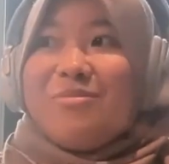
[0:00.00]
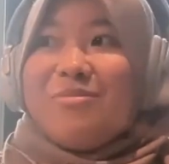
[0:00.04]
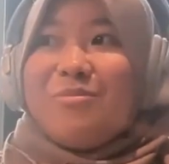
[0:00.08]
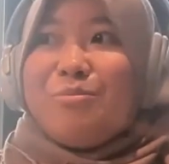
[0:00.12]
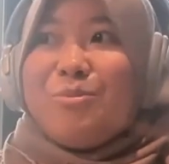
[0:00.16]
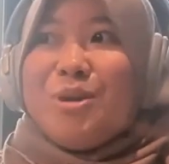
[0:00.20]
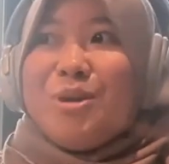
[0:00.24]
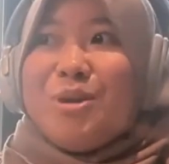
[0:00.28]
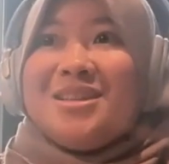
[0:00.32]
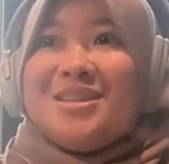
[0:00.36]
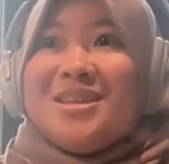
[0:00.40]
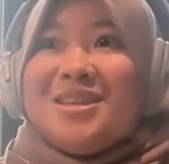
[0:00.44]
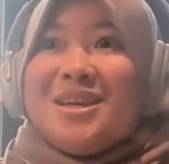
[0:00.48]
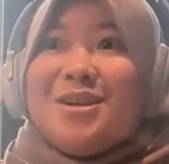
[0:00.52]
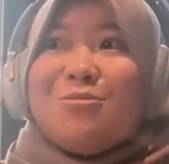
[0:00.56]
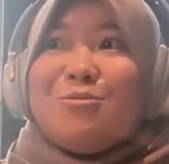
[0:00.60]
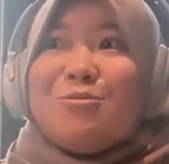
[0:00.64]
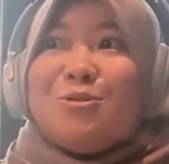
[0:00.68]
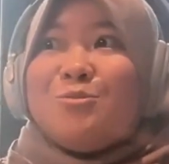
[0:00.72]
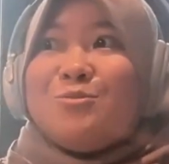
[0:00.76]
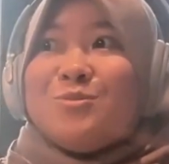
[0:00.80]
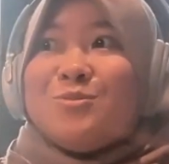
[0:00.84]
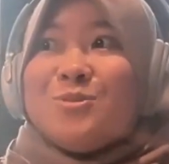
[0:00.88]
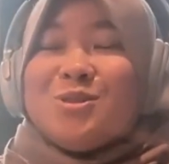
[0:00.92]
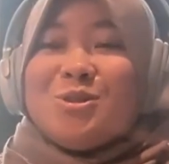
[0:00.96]
meeting
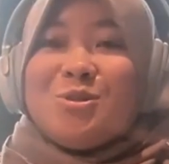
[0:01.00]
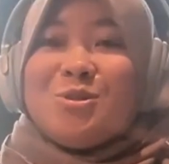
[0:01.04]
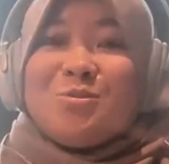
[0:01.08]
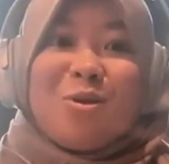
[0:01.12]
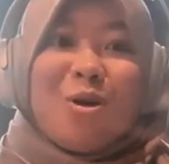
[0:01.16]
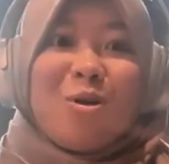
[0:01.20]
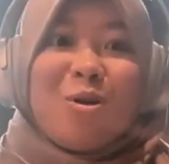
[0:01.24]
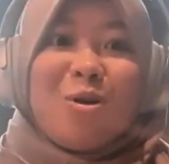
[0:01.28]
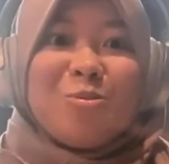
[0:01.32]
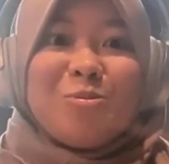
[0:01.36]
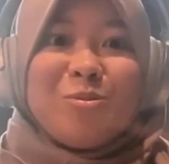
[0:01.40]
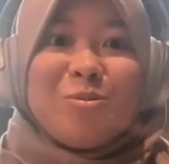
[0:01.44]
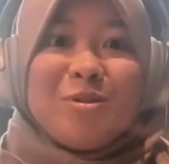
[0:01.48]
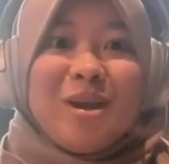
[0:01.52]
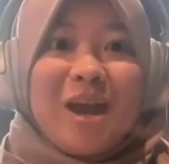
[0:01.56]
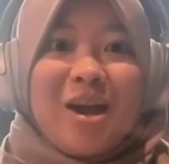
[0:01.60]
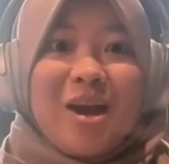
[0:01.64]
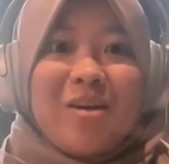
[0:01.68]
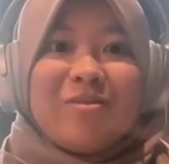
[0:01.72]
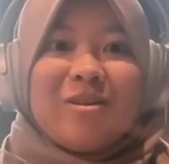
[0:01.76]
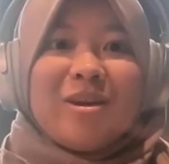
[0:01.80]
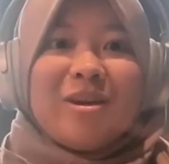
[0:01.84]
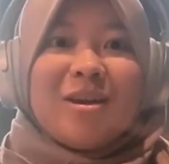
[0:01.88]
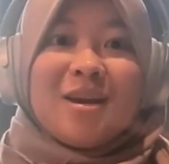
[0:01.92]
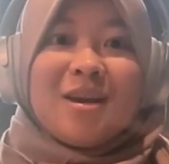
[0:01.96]
rooms, you probably
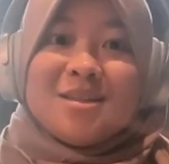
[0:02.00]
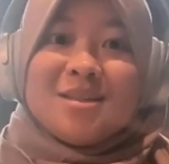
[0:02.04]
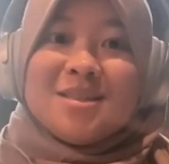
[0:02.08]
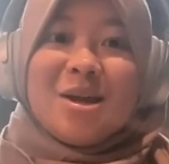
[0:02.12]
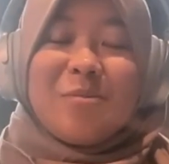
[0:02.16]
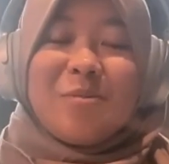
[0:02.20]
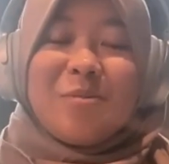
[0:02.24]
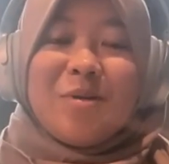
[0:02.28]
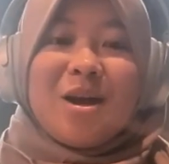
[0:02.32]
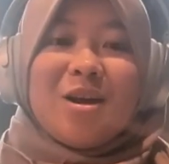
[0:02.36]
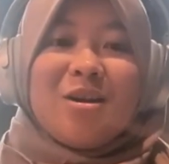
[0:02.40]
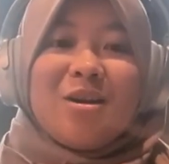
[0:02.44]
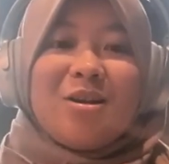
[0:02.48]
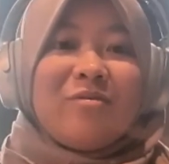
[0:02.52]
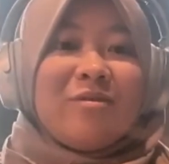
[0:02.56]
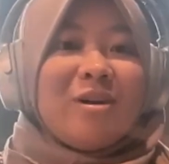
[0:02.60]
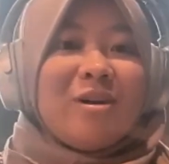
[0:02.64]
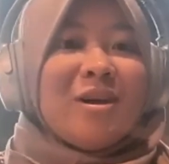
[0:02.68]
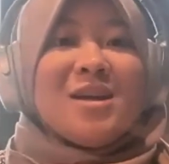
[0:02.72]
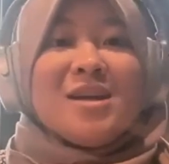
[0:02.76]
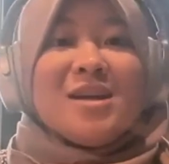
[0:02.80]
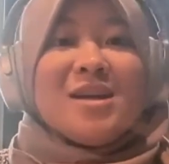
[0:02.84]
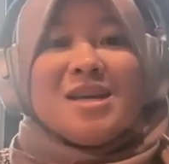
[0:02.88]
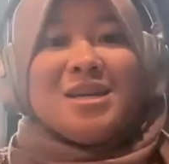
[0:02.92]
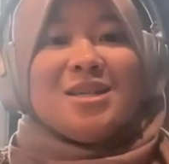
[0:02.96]
have like some kind of
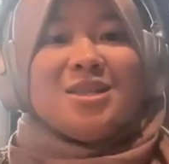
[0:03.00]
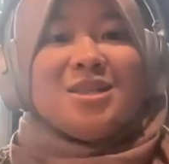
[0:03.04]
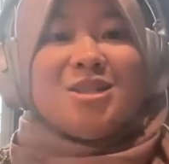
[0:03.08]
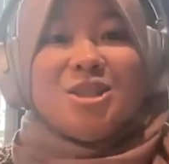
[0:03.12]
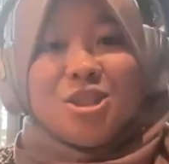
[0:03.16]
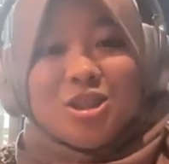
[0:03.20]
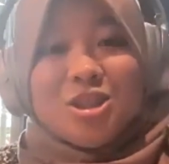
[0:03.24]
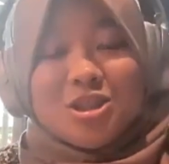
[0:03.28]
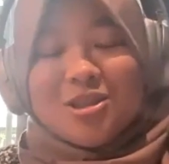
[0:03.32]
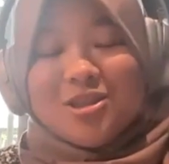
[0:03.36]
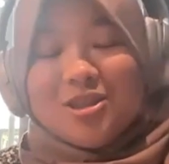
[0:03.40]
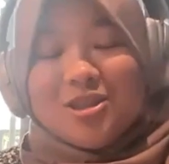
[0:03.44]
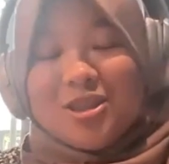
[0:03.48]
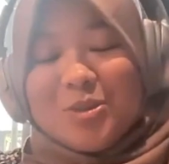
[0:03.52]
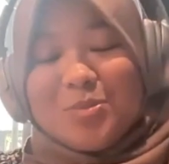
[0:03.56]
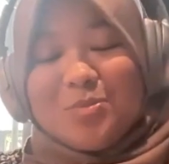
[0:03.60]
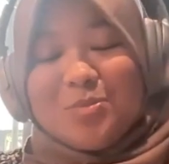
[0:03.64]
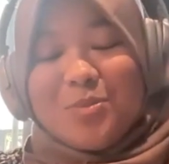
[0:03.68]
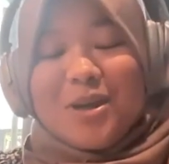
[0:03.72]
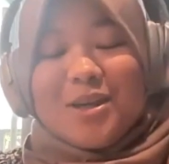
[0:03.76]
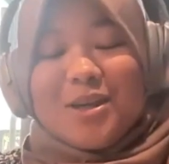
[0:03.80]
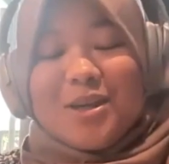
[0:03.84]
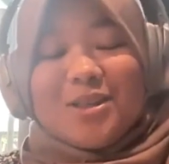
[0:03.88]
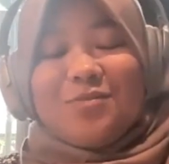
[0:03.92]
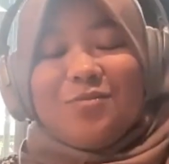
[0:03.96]
a digital
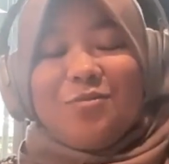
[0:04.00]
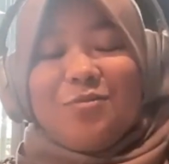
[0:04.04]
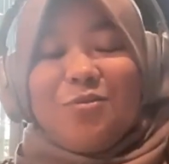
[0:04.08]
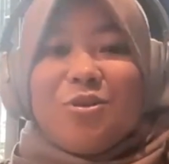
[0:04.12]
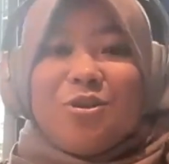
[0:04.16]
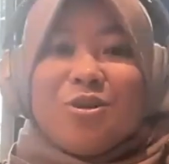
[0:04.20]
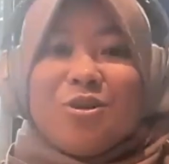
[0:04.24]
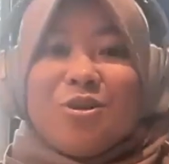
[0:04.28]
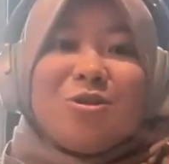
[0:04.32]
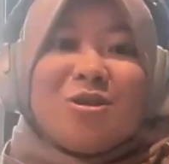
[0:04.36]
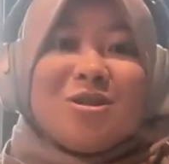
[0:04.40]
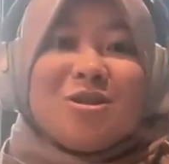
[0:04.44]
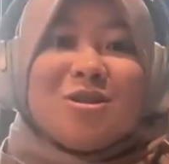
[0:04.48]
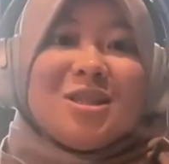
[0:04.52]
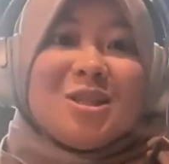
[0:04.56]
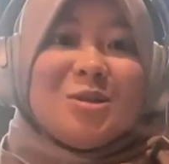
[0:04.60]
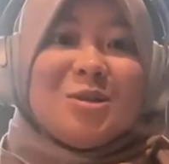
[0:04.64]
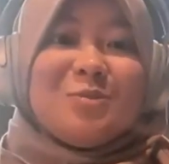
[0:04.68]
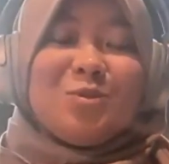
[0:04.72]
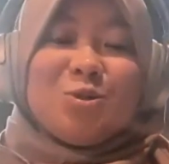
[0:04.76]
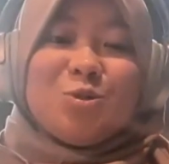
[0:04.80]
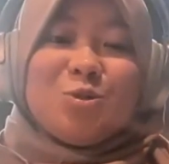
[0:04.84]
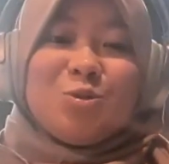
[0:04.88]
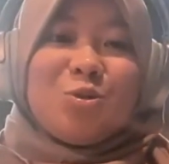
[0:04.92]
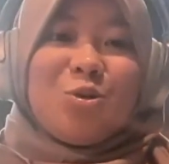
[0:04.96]
space for your
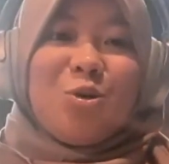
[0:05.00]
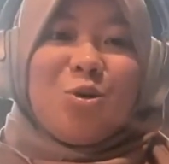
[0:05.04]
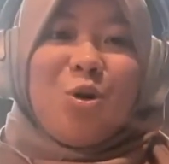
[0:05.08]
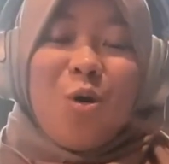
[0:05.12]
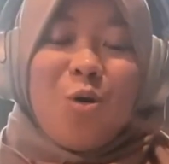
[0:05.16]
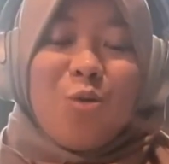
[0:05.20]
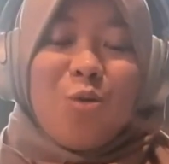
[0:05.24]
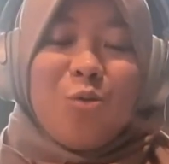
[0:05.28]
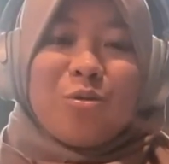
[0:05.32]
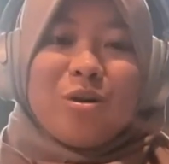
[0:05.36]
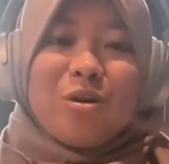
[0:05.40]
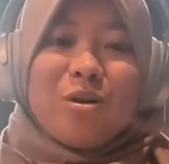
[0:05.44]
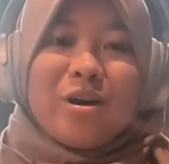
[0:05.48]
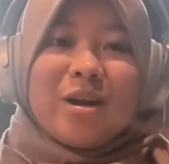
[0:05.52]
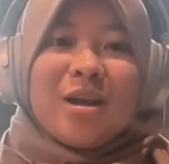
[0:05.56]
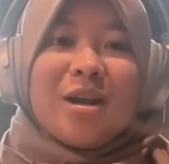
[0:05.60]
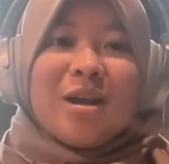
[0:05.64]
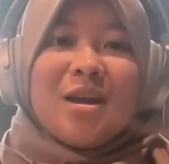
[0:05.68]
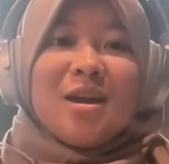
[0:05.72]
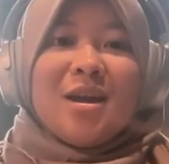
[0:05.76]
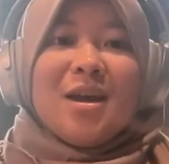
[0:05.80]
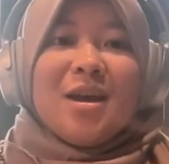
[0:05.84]
team to co-work.